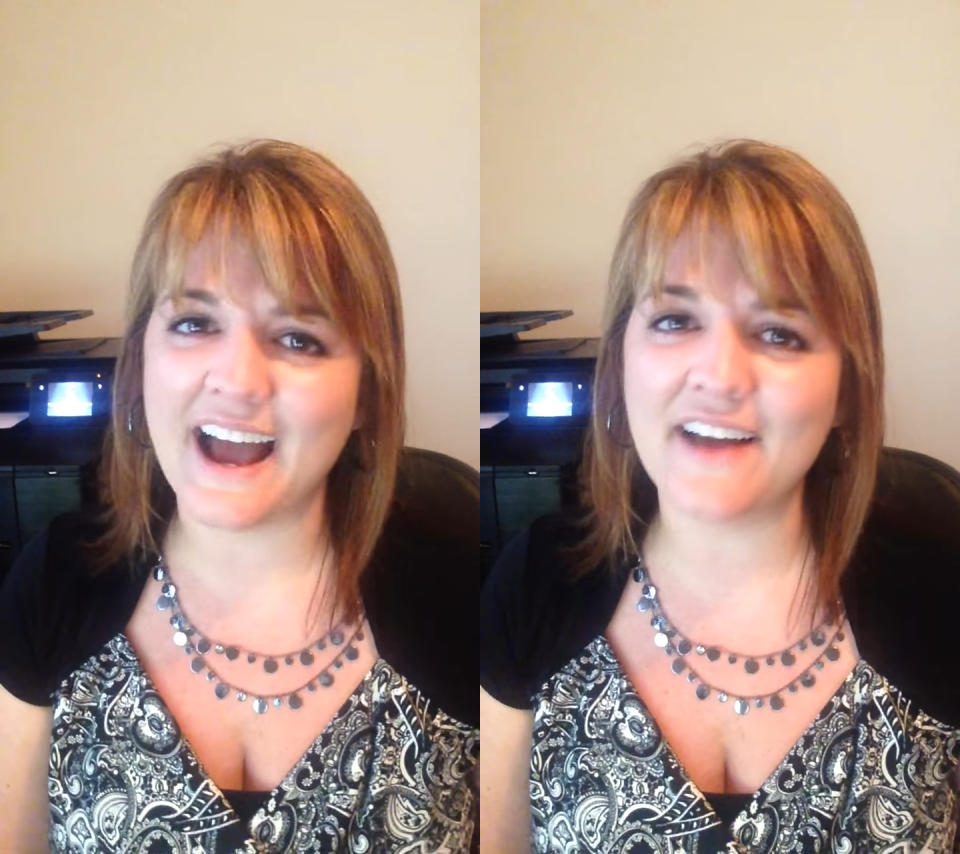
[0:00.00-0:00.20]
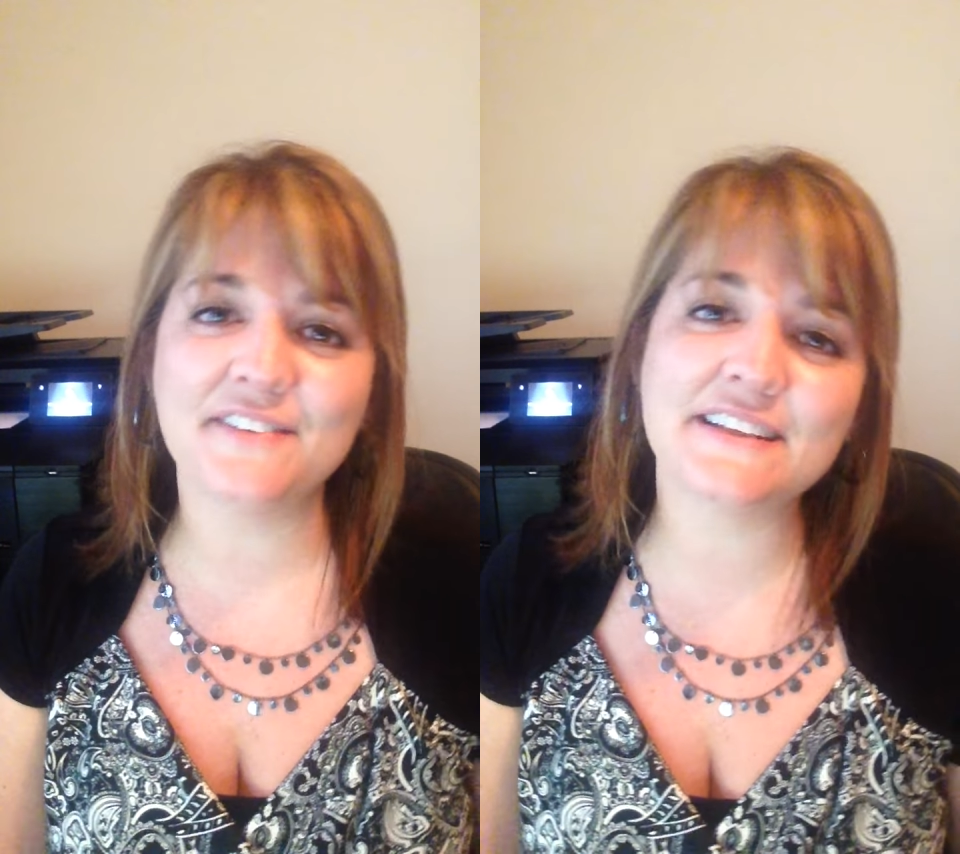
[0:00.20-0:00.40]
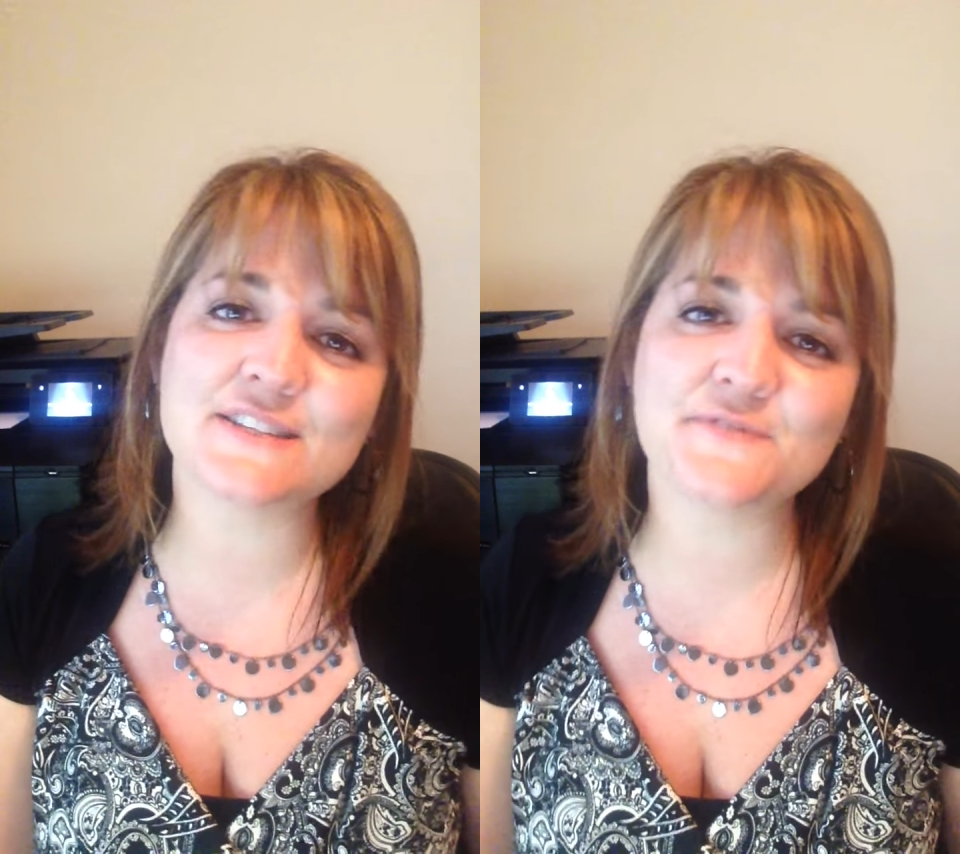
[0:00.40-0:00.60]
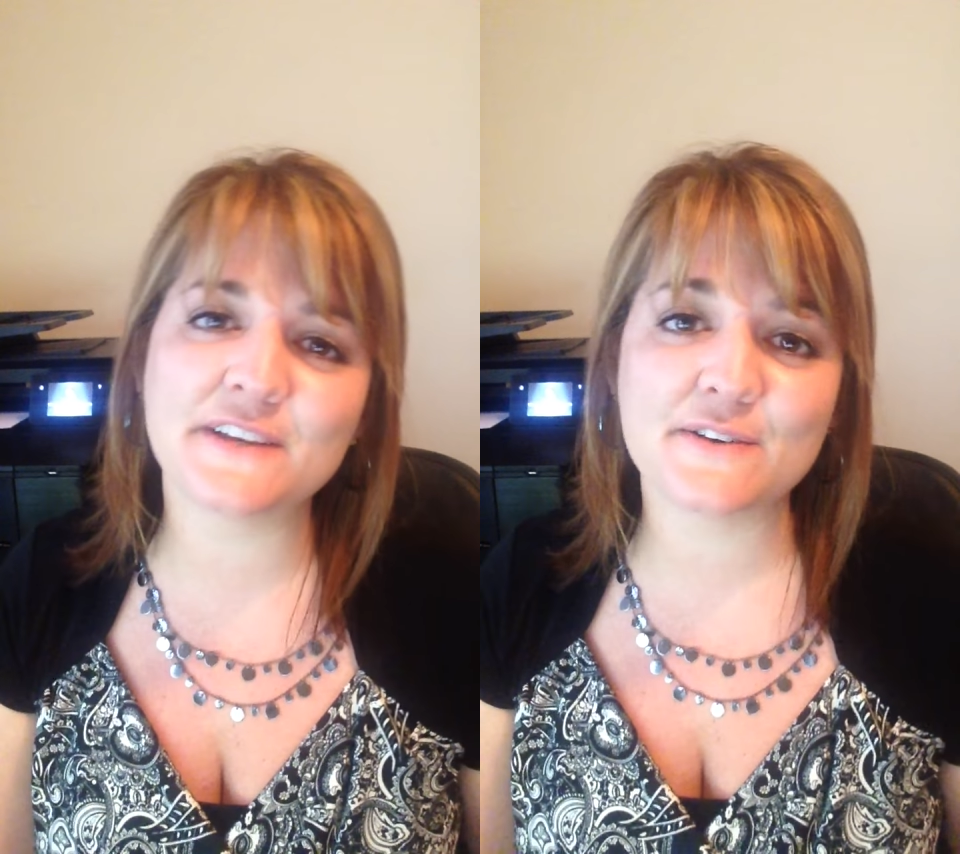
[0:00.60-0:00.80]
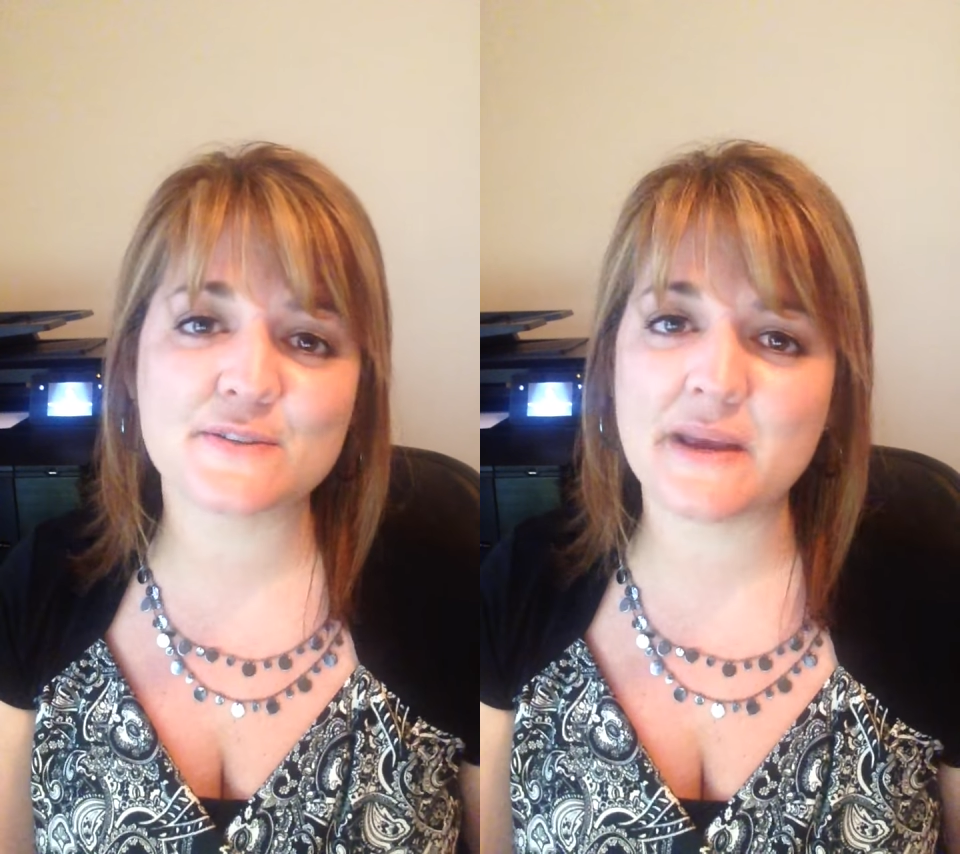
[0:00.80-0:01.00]
don't think this
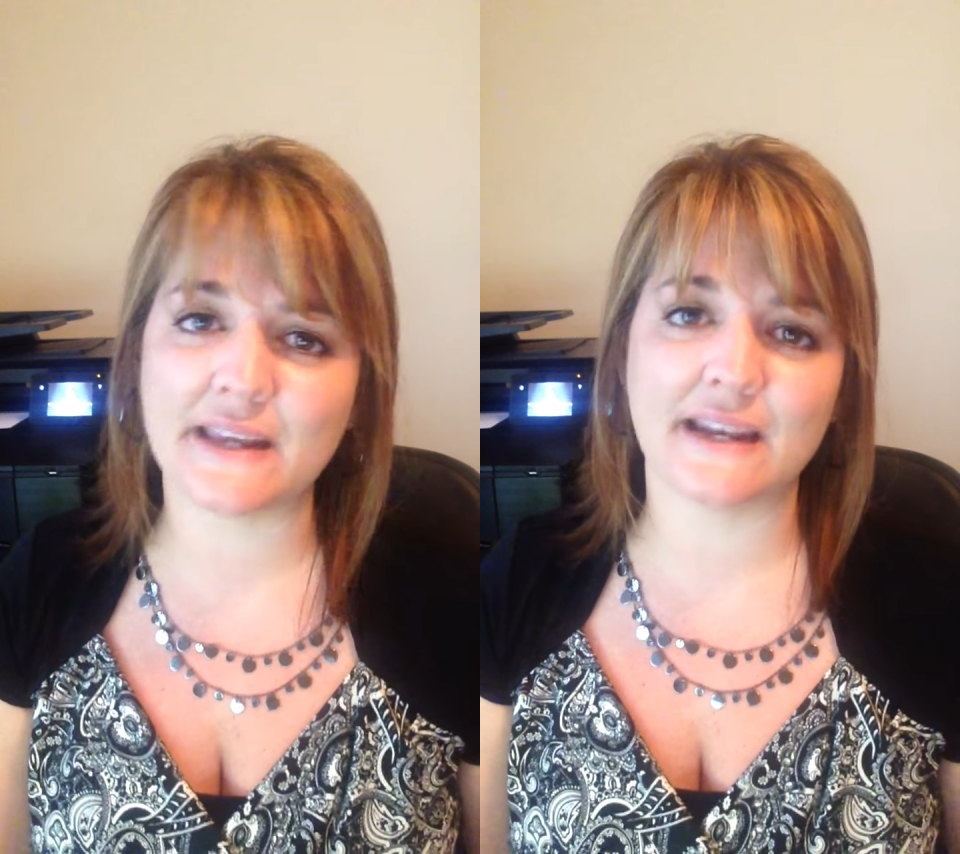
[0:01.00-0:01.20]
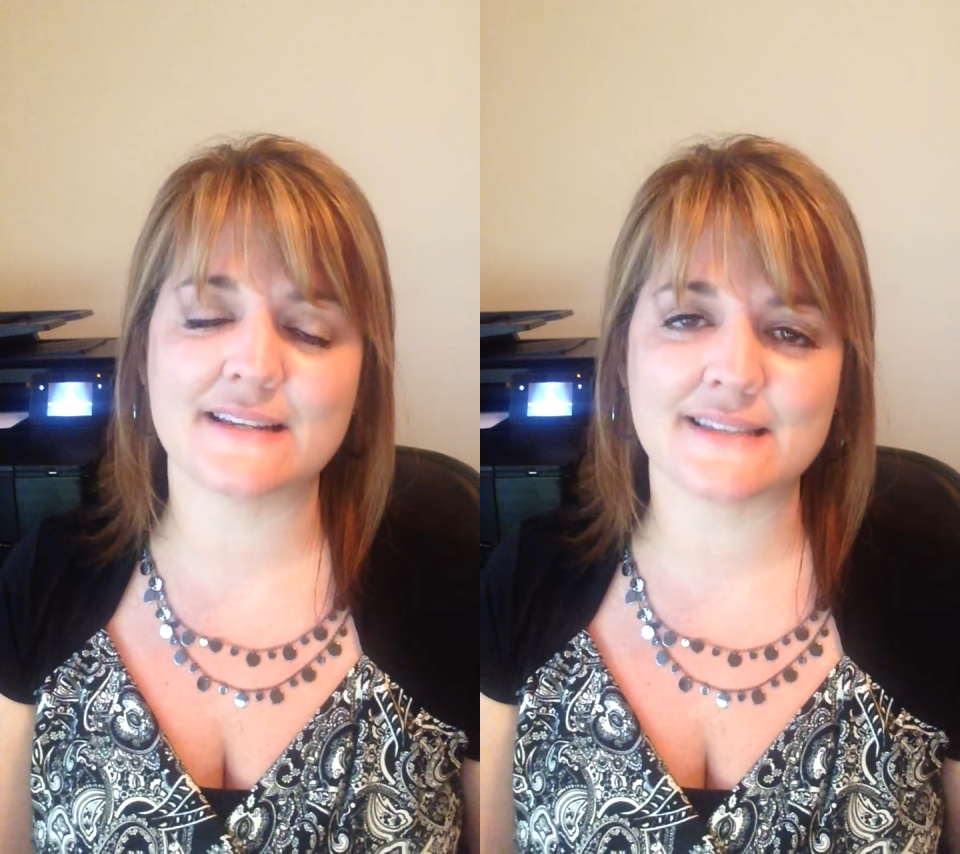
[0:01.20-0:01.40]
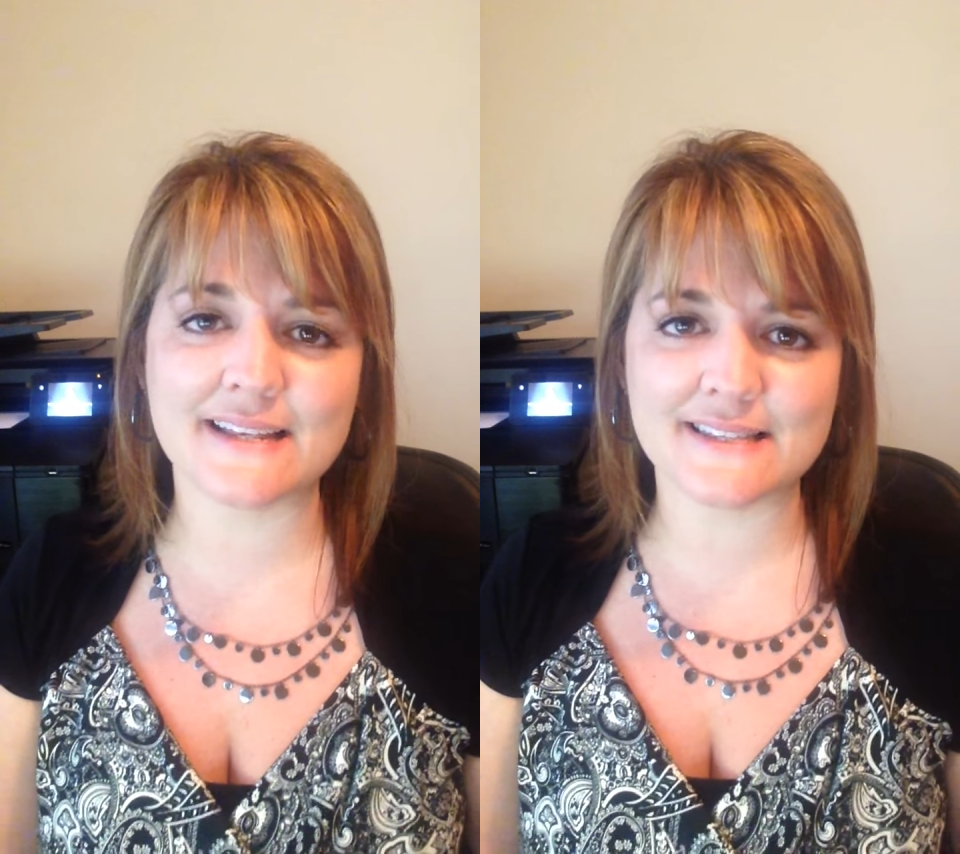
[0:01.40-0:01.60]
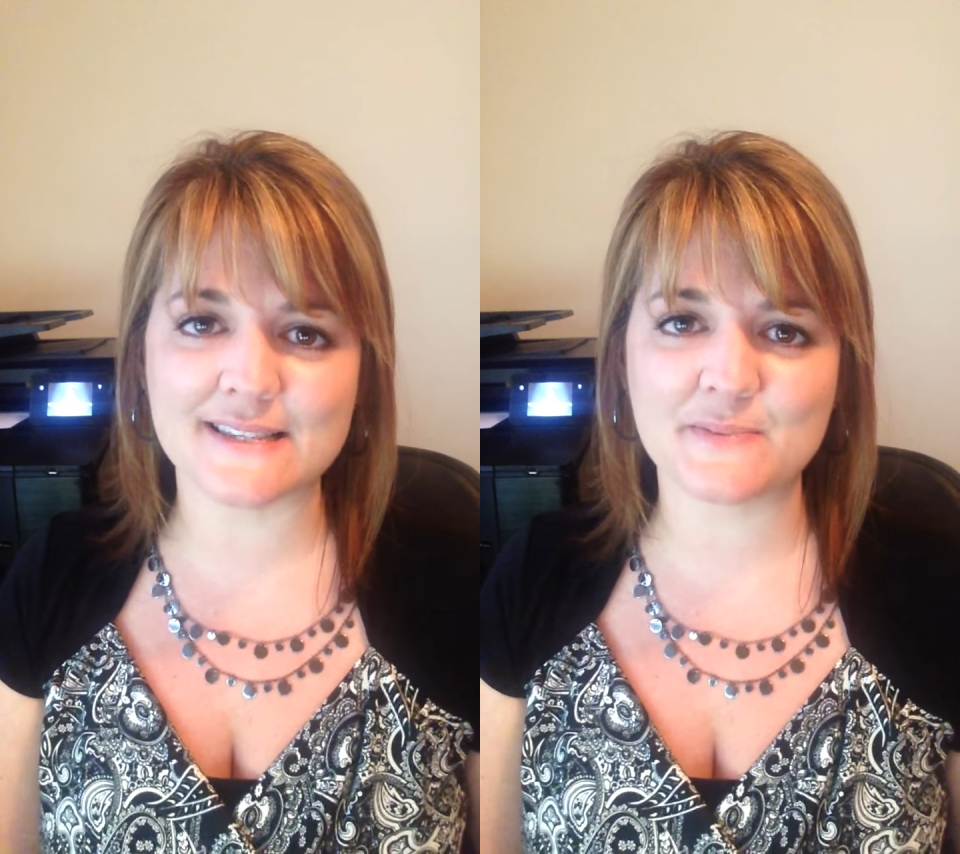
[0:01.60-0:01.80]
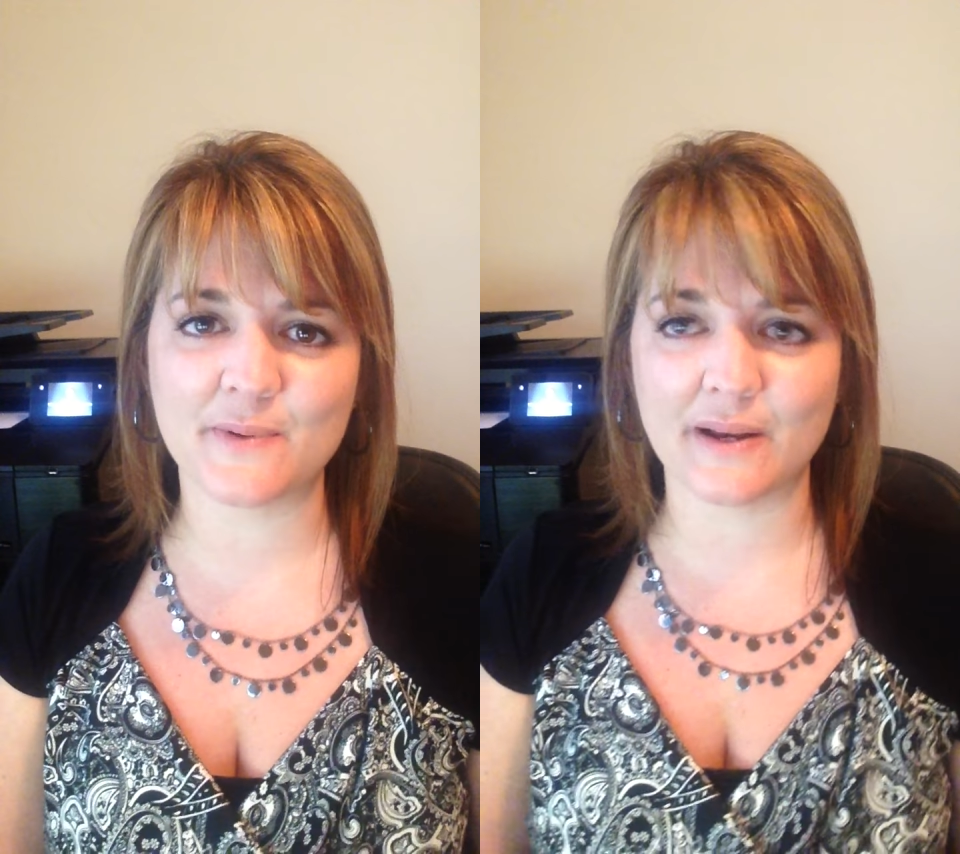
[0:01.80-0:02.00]
video is making any sense
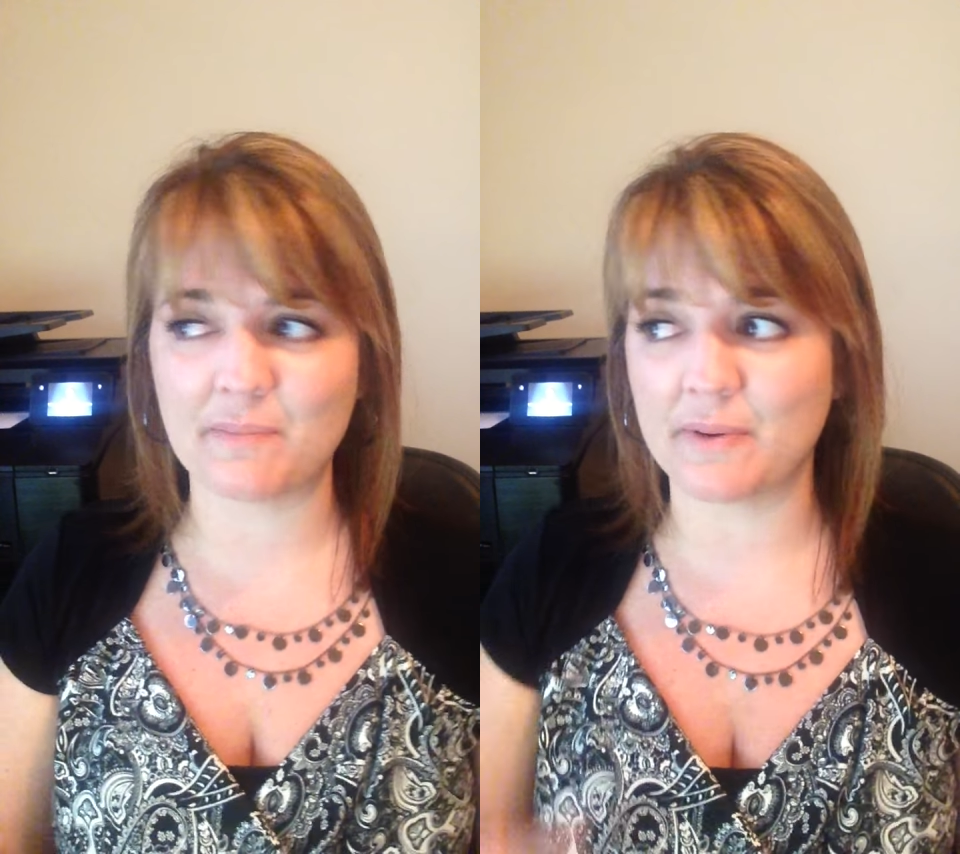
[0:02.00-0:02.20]
this morning.